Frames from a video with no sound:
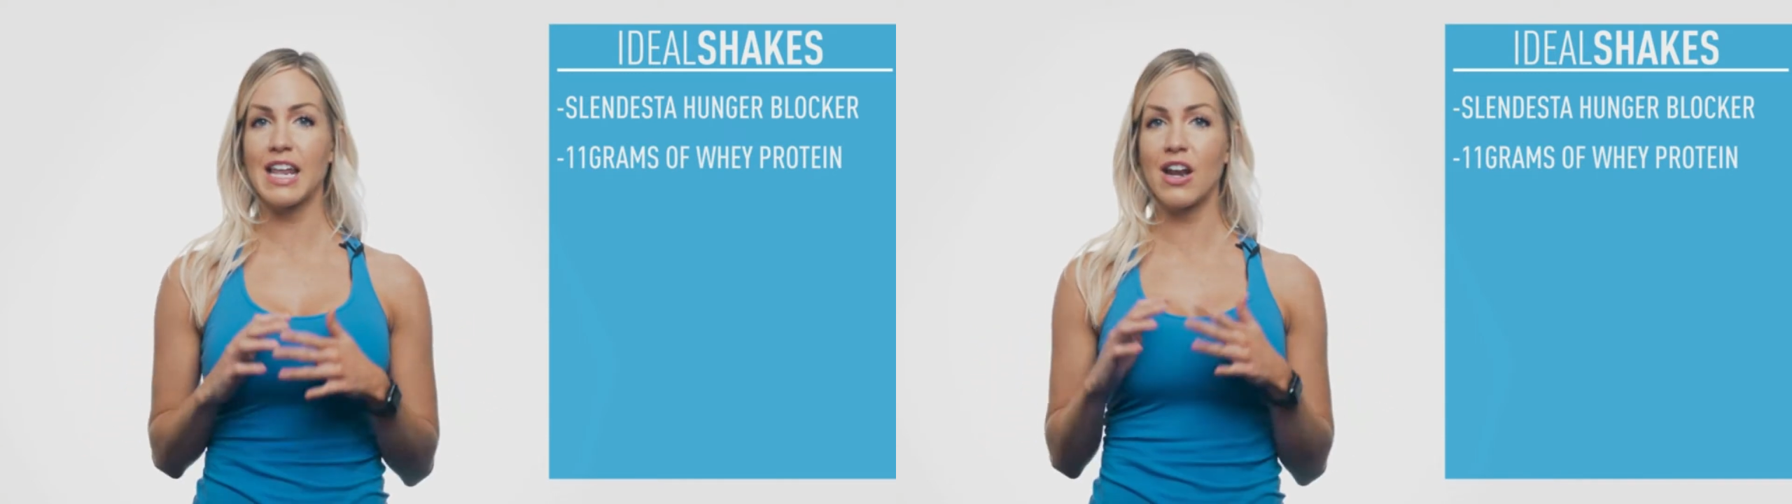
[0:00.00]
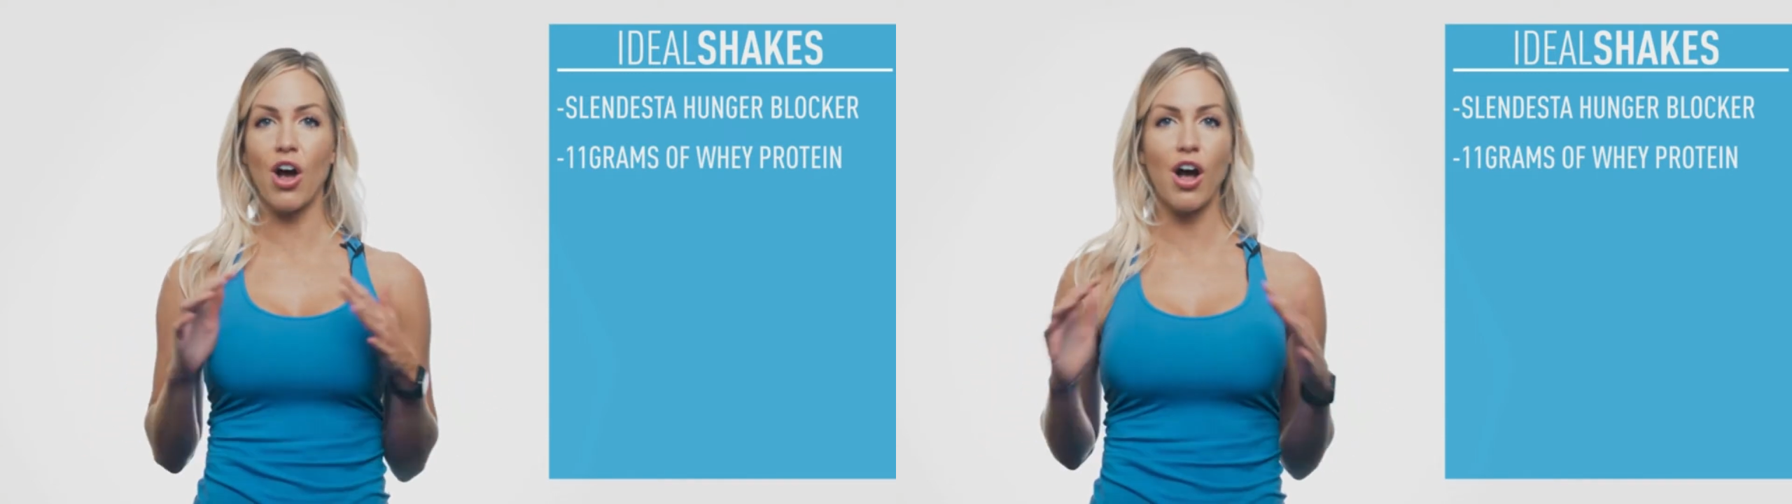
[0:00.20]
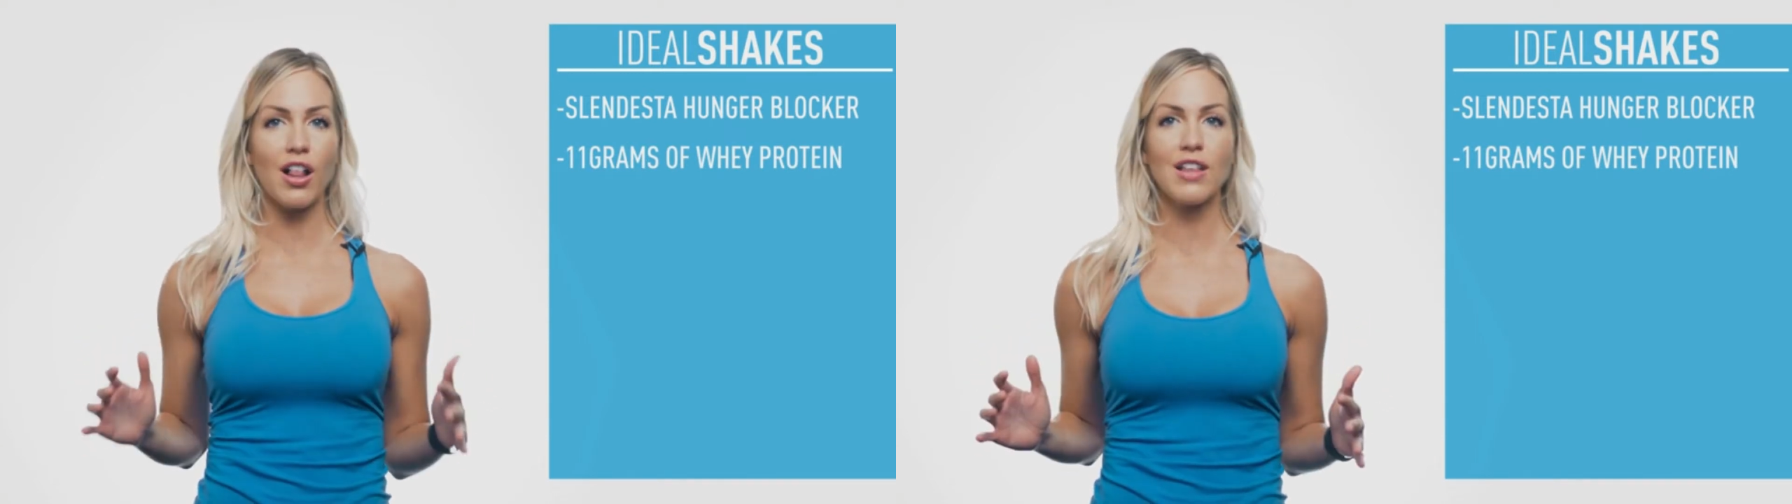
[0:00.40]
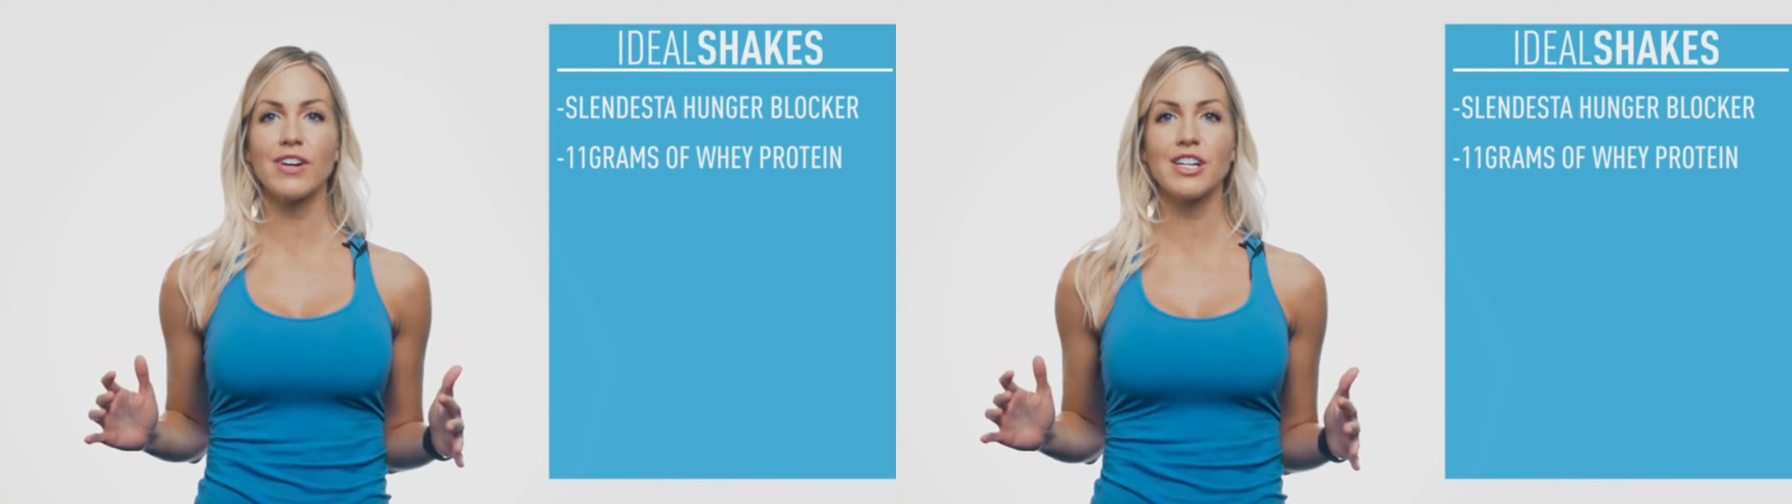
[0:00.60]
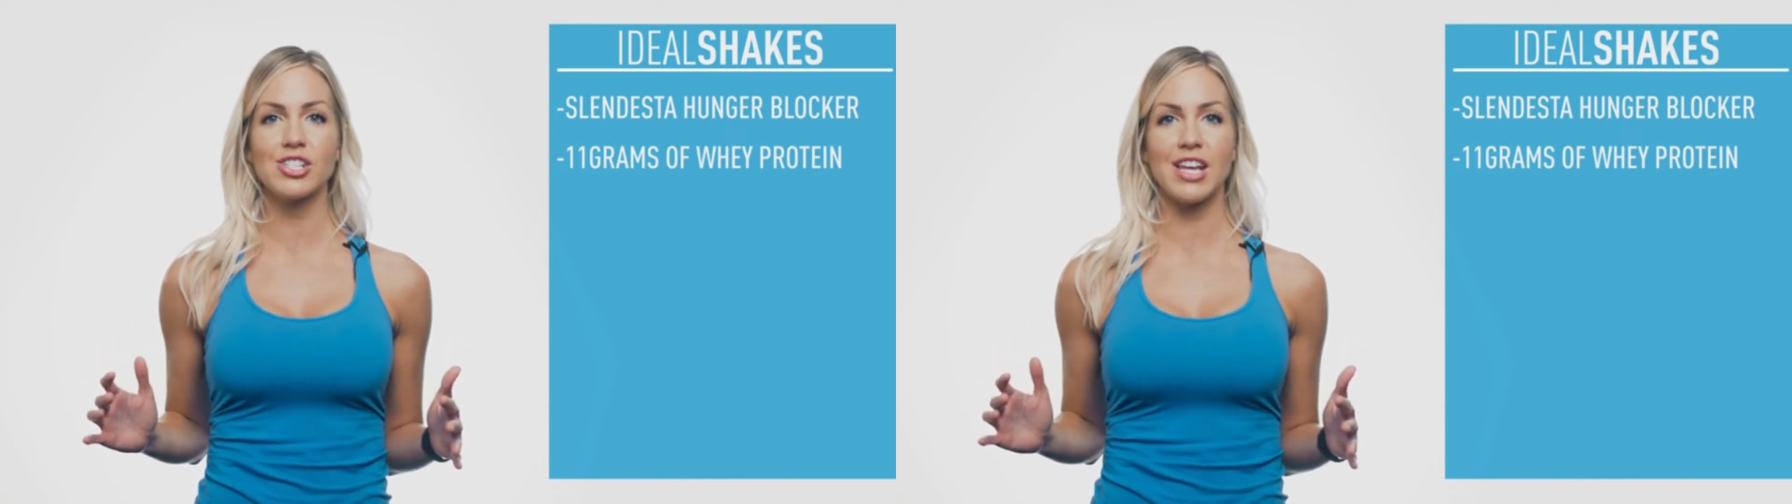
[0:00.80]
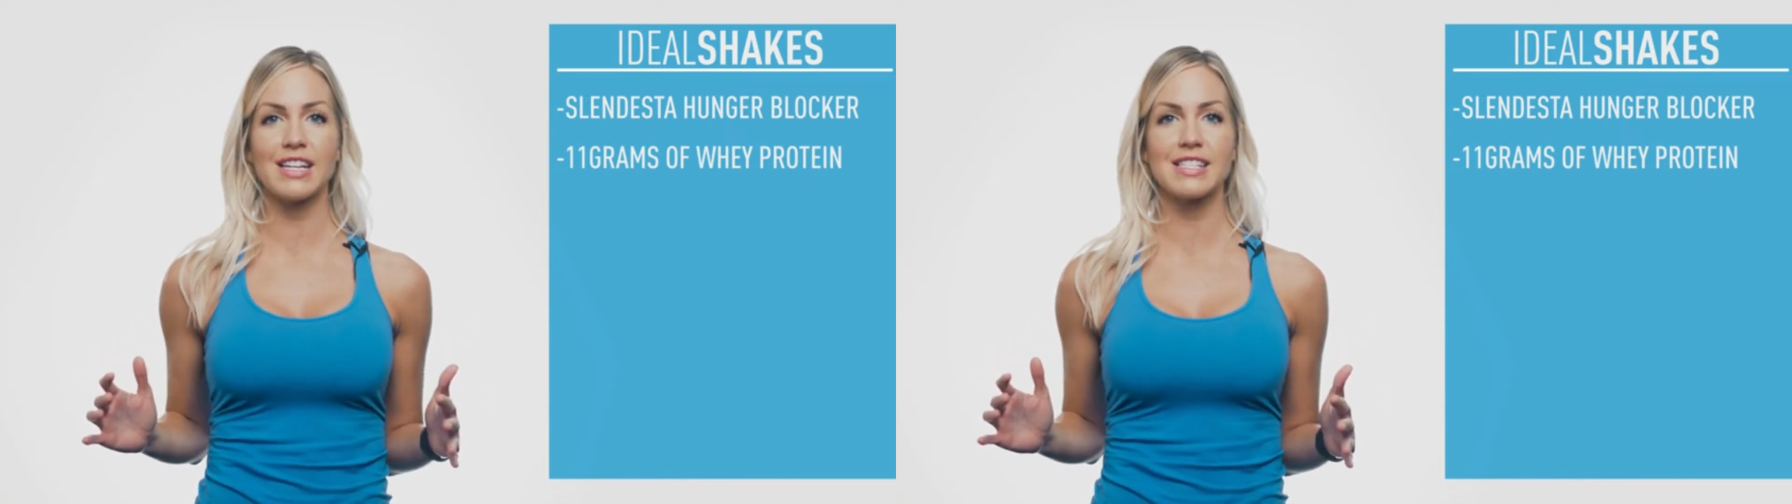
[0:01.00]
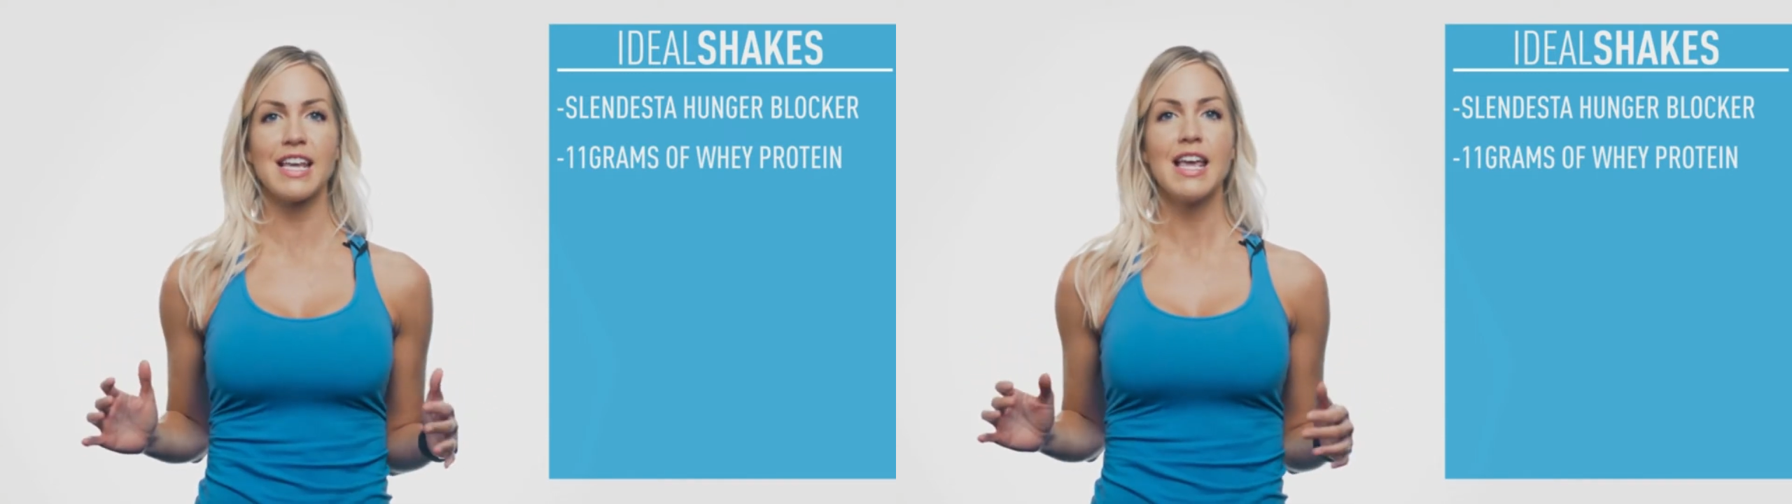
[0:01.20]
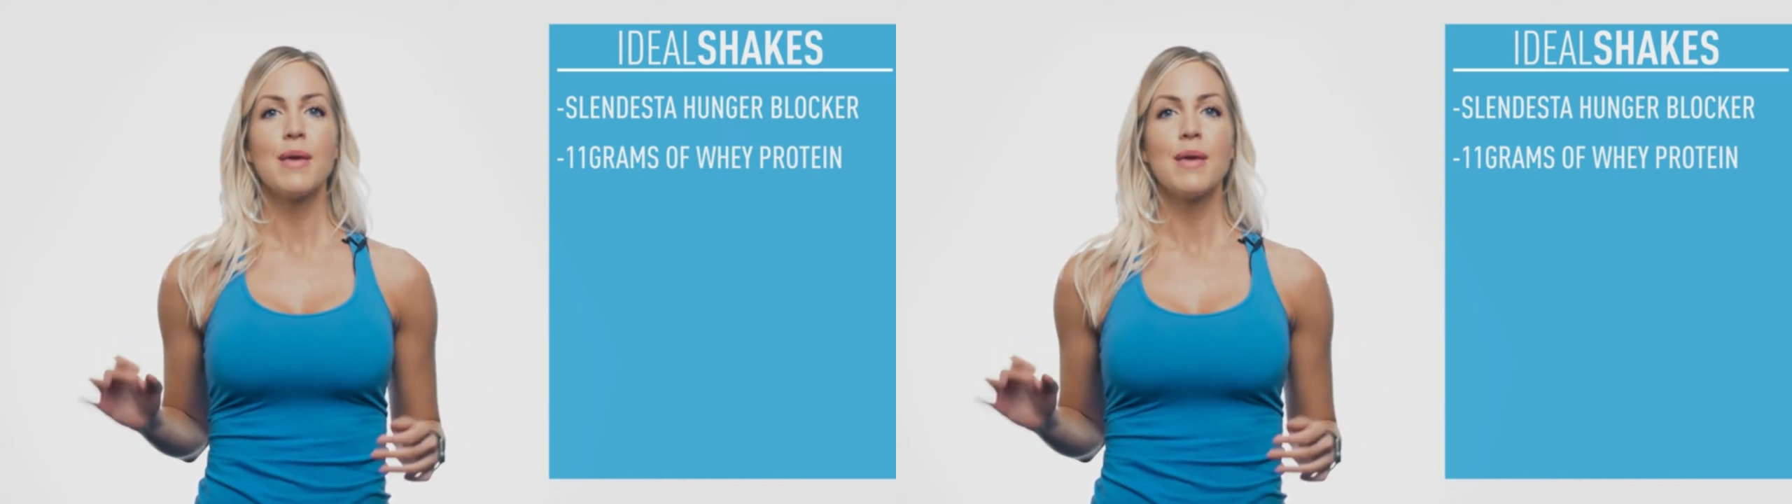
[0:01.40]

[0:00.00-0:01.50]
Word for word: in all of our shakes